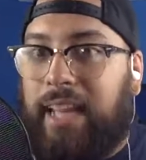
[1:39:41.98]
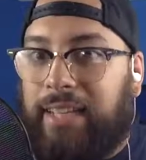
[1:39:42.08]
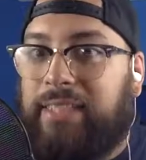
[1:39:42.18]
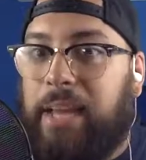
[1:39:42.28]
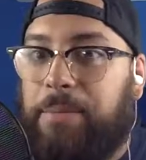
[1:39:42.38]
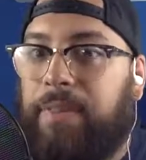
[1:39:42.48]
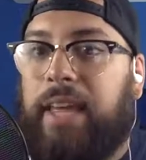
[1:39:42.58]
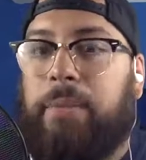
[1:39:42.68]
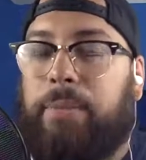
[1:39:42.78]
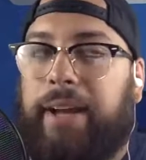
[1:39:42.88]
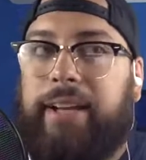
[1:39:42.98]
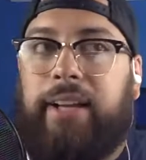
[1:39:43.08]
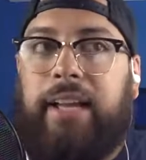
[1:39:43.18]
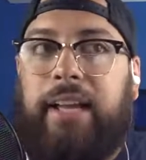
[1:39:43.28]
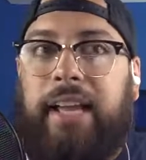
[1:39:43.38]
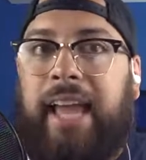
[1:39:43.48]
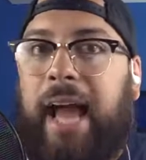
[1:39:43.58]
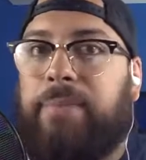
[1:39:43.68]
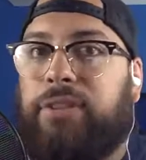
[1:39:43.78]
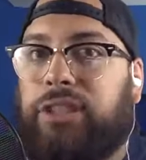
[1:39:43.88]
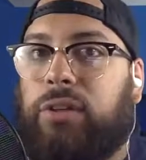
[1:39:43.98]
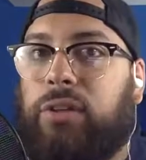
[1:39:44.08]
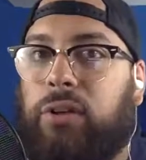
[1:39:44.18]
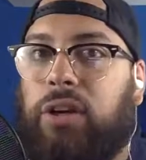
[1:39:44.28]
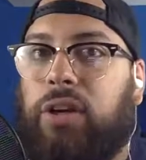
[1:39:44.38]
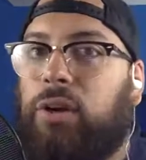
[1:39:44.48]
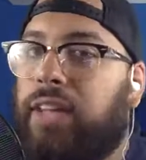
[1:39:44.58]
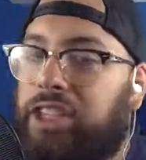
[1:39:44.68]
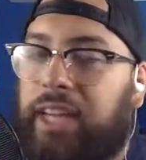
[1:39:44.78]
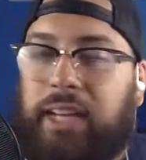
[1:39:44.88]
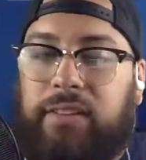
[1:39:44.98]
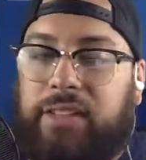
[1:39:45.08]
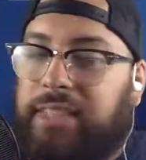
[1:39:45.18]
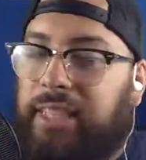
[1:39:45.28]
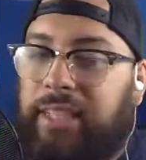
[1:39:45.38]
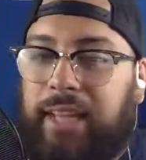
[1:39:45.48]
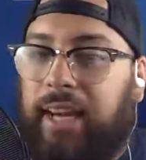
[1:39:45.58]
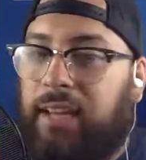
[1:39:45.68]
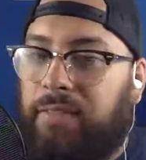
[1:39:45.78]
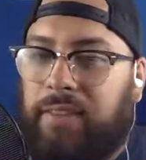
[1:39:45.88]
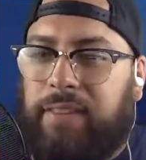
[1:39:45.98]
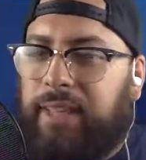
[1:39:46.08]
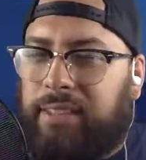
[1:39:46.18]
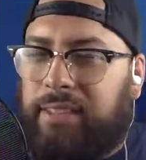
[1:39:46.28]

that same thing, but it happened so long ago that she kind of just seen it kind of a thing that